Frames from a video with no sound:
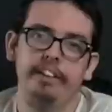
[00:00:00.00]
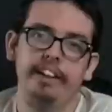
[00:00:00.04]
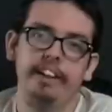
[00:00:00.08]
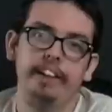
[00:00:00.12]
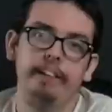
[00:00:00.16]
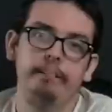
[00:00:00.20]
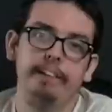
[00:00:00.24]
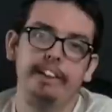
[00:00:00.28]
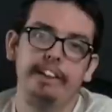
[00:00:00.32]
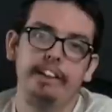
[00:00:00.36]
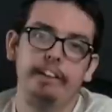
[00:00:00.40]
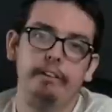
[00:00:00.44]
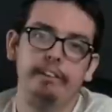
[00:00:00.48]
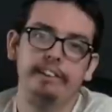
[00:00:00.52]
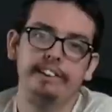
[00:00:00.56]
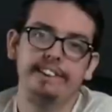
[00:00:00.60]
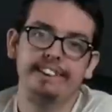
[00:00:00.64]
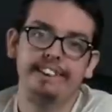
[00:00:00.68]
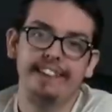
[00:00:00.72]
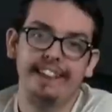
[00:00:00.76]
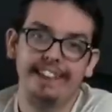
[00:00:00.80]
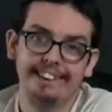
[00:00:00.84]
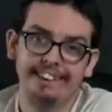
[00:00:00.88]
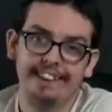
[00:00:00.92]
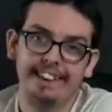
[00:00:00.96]
But anyway
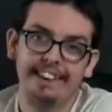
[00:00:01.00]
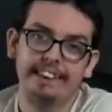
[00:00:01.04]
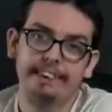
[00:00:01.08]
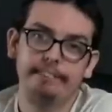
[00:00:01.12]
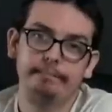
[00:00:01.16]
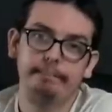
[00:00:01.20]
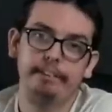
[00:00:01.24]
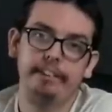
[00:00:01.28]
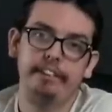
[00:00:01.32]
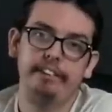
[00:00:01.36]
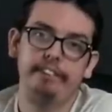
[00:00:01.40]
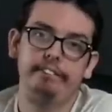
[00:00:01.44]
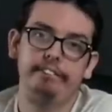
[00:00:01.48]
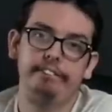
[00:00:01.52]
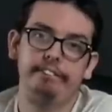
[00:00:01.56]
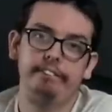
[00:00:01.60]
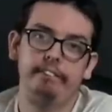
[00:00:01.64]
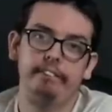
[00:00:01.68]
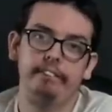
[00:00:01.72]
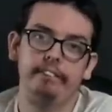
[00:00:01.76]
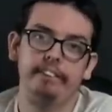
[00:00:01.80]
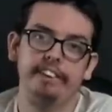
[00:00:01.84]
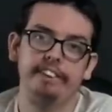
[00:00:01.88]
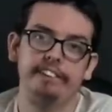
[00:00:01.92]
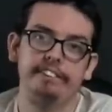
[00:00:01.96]
guys, that has been it
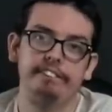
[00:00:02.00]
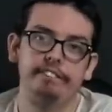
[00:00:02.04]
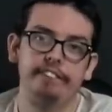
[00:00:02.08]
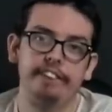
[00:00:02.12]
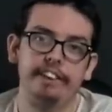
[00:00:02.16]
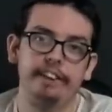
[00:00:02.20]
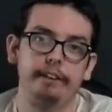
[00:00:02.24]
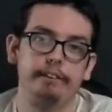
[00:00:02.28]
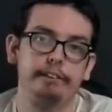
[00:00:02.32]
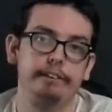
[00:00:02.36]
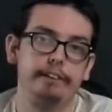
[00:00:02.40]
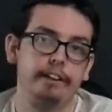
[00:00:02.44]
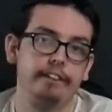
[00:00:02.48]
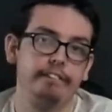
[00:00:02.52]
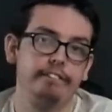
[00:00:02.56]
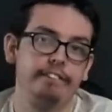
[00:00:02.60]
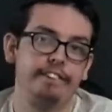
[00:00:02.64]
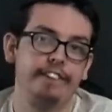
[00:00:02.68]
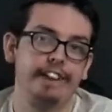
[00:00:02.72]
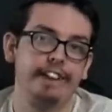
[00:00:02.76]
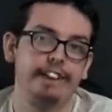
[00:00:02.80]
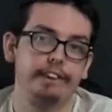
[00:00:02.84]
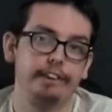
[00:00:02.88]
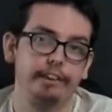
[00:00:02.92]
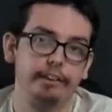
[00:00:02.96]
for this video.
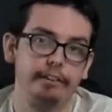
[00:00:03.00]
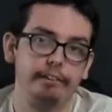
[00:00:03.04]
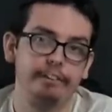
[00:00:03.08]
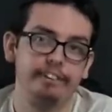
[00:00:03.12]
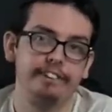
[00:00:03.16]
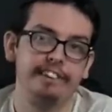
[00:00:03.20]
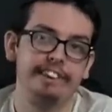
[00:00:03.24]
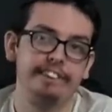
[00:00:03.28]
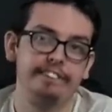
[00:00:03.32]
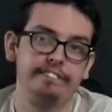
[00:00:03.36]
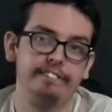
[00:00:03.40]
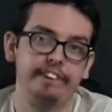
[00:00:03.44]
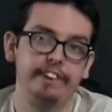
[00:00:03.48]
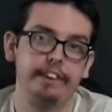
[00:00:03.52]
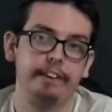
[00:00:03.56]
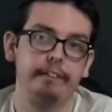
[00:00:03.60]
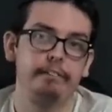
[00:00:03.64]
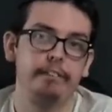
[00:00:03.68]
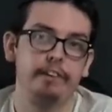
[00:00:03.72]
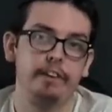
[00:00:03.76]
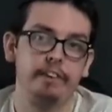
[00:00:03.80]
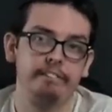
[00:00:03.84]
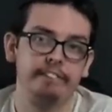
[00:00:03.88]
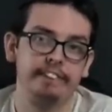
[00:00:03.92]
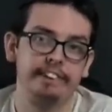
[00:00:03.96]
Don't forget to like this
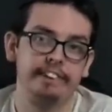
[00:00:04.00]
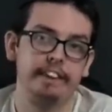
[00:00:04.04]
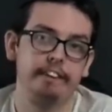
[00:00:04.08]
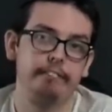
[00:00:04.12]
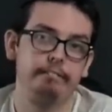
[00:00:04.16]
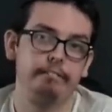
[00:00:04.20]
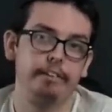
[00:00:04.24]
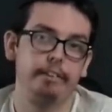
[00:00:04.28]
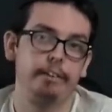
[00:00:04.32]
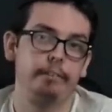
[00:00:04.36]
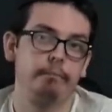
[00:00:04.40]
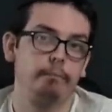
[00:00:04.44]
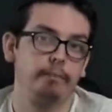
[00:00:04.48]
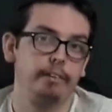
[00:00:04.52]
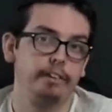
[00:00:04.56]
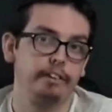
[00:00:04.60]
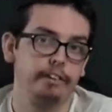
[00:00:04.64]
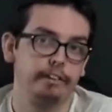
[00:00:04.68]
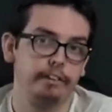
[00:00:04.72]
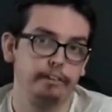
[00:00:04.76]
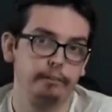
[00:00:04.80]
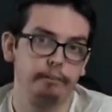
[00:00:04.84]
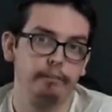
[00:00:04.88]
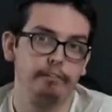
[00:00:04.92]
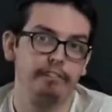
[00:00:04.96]
video and comment down below what
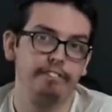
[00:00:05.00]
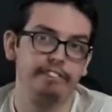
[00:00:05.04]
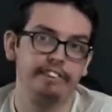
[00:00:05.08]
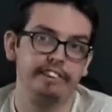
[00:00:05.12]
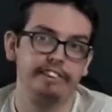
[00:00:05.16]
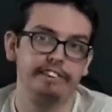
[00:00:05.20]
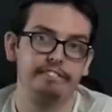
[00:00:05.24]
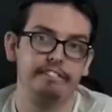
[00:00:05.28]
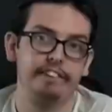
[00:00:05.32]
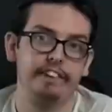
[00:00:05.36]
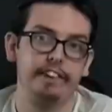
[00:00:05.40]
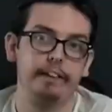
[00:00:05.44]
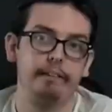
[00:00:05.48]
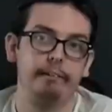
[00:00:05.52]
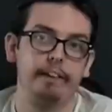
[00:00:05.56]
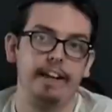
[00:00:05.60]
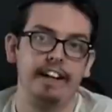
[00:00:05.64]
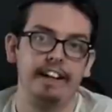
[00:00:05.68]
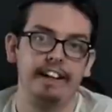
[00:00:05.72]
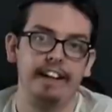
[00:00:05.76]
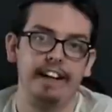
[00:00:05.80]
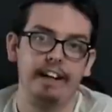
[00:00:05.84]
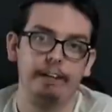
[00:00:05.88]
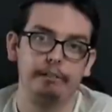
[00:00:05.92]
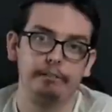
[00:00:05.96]
you thought of this video
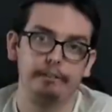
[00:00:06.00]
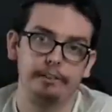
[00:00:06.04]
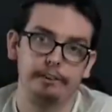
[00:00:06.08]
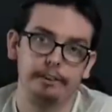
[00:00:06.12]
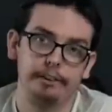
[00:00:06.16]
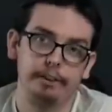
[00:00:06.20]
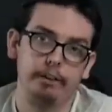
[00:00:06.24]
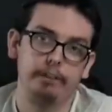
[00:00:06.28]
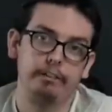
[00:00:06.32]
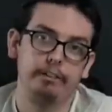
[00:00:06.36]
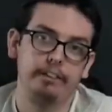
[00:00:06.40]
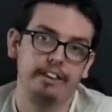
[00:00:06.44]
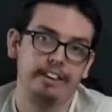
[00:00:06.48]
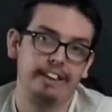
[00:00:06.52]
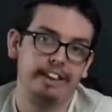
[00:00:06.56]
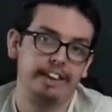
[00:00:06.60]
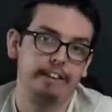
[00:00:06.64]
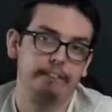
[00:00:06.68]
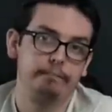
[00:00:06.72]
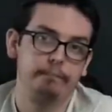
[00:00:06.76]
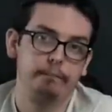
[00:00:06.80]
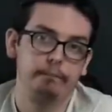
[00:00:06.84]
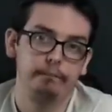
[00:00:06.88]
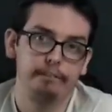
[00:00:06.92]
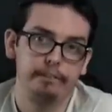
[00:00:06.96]
and how Charles
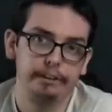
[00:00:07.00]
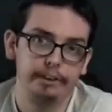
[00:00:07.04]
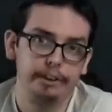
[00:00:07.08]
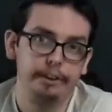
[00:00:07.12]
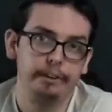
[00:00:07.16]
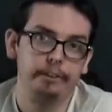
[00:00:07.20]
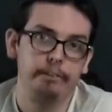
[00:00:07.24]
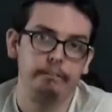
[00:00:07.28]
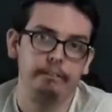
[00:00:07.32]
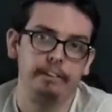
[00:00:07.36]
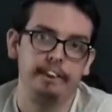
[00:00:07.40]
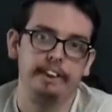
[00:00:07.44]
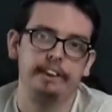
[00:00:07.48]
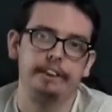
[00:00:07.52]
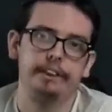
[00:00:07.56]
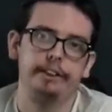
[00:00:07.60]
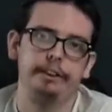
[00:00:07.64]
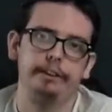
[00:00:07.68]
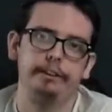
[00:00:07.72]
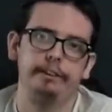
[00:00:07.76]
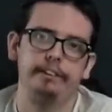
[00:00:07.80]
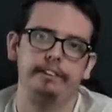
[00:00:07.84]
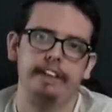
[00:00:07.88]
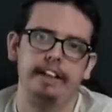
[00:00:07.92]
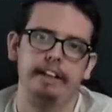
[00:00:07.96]
Leclerc will do in
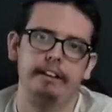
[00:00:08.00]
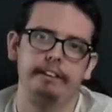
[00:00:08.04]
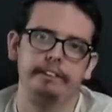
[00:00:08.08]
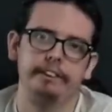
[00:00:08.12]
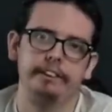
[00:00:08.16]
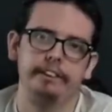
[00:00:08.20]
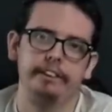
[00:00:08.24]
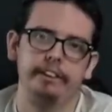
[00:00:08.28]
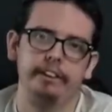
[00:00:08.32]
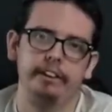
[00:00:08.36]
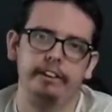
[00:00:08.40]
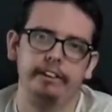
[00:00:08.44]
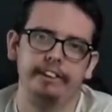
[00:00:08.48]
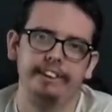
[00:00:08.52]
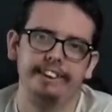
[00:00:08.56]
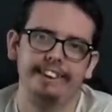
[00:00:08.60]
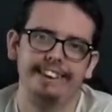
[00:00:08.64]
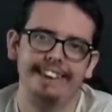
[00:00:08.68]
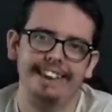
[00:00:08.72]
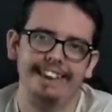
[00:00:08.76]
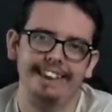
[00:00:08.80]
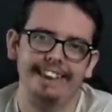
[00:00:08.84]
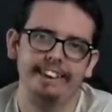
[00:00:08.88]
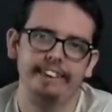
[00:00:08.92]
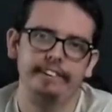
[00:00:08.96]

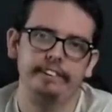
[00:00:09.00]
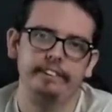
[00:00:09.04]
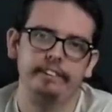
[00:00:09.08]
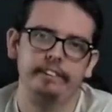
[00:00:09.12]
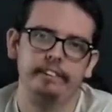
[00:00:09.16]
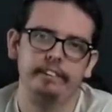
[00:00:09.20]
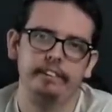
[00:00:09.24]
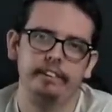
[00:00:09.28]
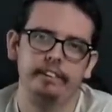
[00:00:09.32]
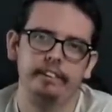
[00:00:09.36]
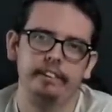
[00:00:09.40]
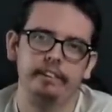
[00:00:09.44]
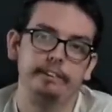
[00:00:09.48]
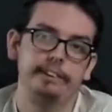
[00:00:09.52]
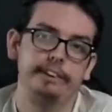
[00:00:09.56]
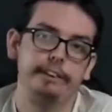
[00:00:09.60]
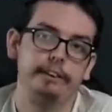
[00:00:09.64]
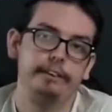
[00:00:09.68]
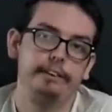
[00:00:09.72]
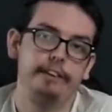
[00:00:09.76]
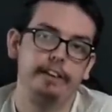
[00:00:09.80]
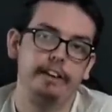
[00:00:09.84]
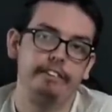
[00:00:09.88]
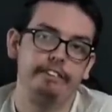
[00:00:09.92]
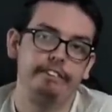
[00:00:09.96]
2019.
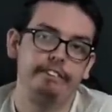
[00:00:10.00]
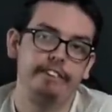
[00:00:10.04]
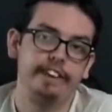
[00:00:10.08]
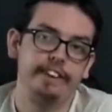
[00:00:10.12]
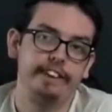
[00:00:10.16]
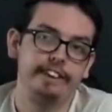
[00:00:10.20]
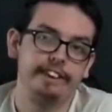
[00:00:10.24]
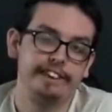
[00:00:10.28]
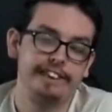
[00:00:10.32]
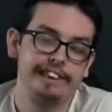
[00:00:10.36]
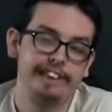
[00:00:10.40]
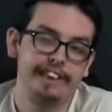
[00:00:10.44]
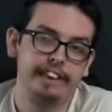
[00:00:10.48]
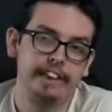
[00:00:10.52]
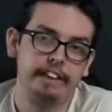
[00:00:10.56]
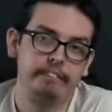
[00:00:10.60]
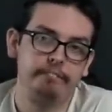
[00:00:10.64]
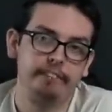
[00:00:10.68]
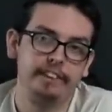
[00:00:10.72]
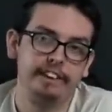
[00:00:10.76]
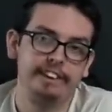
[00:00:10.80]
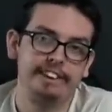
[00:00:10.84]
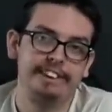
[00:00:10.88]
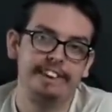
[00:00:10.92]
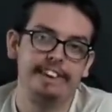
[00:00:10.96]
Also, don't forget to check
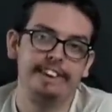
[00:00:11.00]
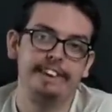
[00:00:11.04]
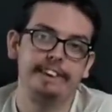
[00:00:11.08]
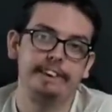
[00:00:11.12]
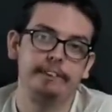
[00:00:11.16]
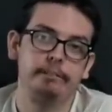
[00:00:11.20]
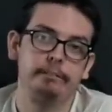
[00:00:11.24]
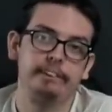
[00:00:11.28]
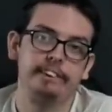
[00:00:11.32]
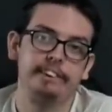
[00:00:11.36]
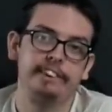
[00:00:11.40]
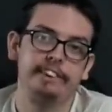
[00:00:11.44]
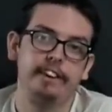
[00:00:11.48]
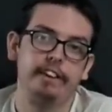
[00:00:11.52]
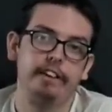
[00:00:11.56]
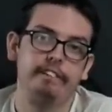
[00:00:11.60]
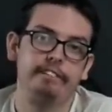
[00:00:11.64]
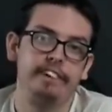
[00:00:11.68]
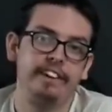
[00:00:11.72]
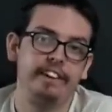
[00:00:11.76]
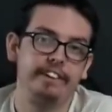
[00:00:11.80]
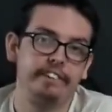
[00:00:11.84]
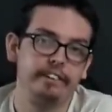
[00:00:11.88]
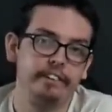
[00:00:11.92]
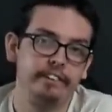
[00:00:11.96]
out my Discord
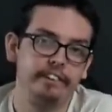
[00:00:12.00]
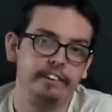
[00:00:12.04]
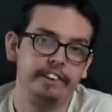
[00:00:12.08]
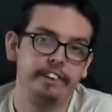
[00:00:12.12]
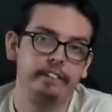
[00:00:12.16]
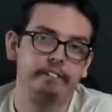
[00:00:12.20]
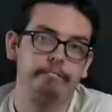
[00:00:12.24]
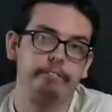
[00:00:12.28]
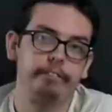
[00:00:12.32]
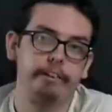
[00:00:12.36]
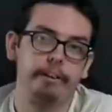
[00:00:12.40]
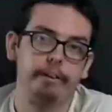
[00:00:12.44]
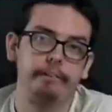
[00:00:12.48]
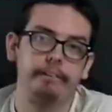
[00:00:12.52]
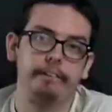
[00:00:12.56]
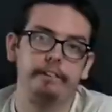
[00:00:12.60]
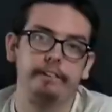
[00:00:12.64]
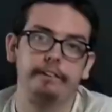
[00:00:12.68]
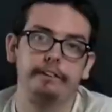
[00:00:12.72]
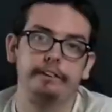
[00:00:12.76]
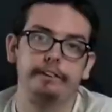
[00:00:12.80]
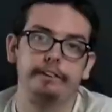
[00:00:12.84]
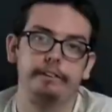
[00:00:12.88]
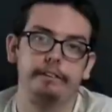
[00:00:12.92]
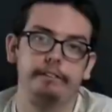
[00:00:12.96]
server in the link below in
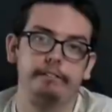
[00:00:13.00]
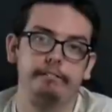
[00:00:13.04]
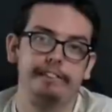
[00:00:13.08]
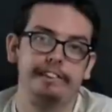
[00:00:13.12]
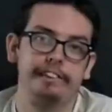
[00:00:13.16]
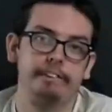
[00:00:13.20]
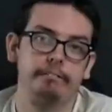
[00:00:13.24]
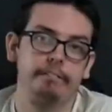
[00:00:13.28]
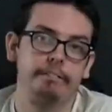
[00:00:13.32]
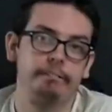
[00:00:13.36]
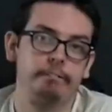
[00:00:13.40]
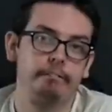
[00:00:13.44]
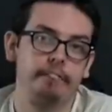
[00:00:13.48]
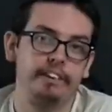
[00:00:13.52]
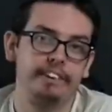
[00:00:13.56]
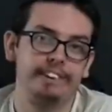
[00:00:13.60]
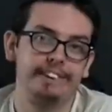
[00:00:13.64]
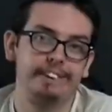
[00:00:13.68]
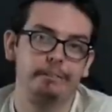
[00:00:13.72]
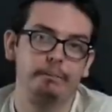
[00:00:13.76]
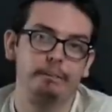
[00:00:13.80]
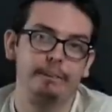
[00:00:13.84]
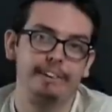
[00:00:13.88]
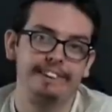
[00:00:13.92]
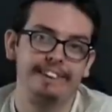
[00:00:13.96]
the description with my
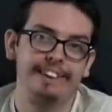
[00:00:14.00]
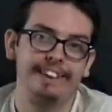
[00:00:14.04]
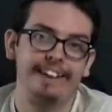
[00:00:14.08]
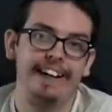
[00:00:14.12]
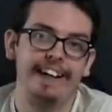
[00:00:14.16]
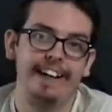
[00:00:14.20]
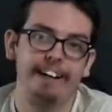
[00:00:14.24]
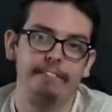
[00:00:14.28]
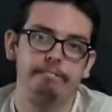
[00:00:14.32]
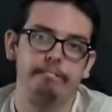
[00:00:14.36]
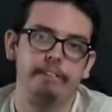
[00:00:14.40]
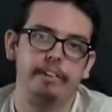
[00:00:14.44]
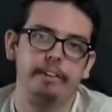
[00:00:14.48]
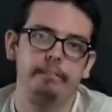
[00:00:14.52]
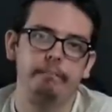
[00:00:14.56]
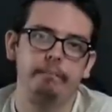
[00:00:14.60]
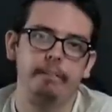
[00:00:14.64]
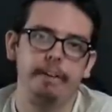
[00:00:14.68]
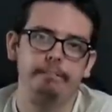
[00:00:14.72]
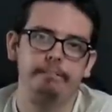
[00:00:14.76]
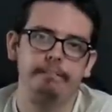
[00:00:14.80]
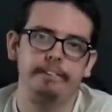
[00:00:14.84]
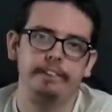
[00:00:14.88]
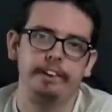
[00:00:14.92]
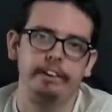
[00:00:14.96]
Twitter and my
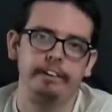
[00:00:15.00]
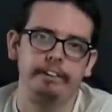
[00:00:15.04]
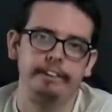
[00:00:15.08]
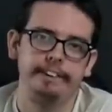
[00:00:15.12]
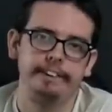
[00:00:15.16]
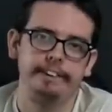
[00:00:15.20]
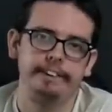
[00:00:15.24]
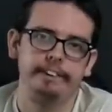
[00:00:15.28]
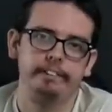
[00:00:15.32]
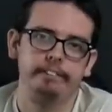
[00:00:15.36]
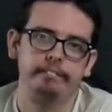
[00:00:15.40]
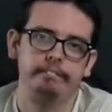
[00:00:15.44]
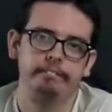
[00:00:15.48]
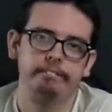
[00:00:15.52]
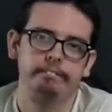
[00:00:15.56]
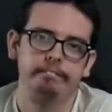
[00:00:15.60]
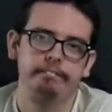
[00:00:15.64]
website.